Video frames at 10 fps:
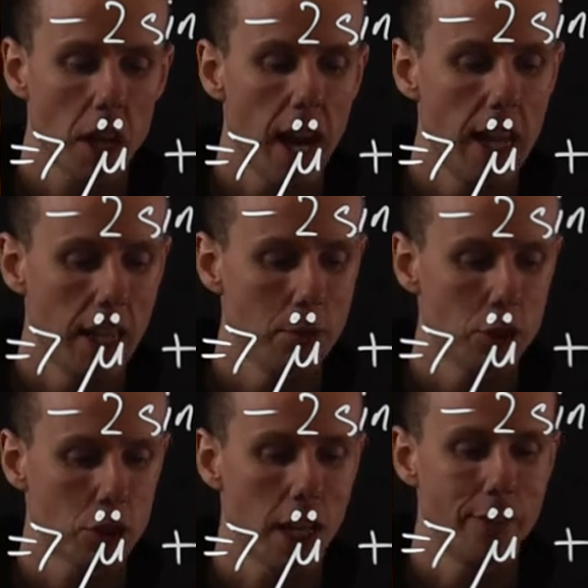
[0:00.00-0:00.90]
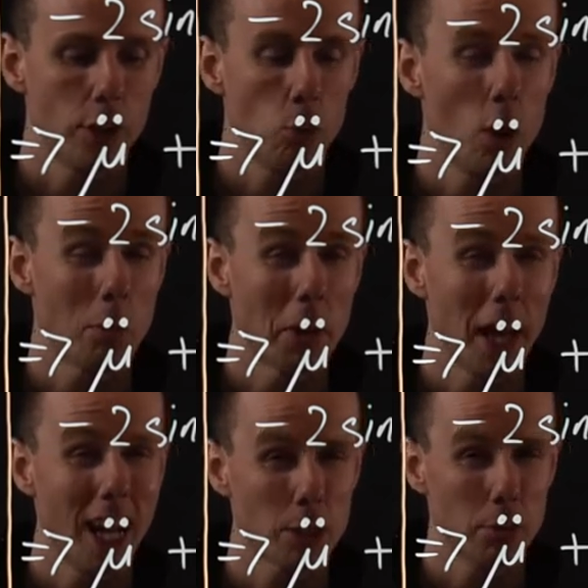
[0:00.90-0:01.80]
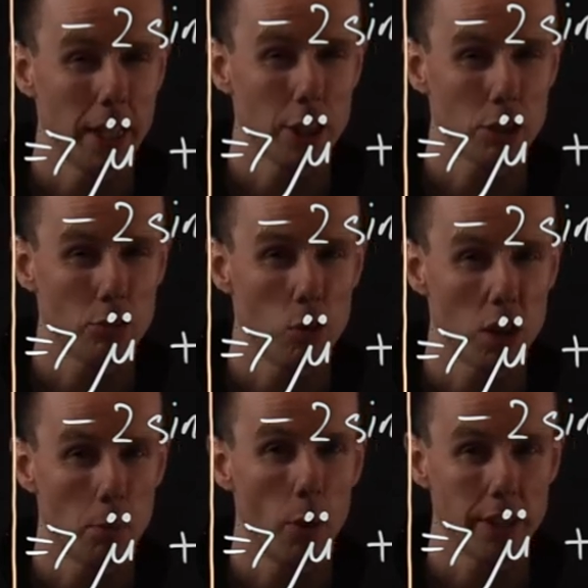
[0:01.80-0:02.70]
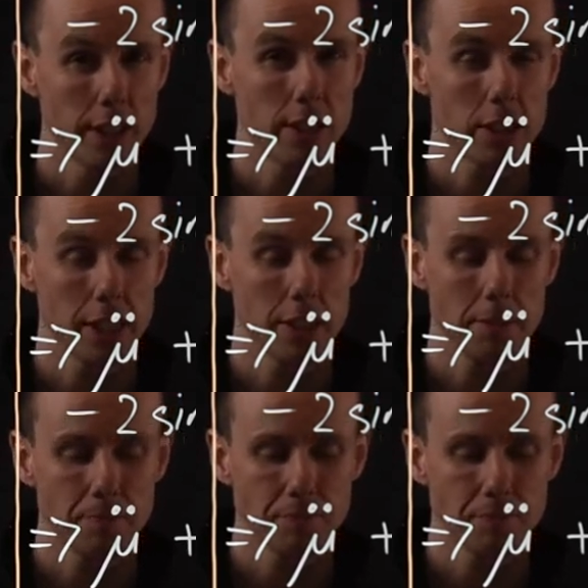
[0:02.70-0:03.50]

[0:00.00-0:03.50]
And let me just give you a 1-minute explanation of what the point is here.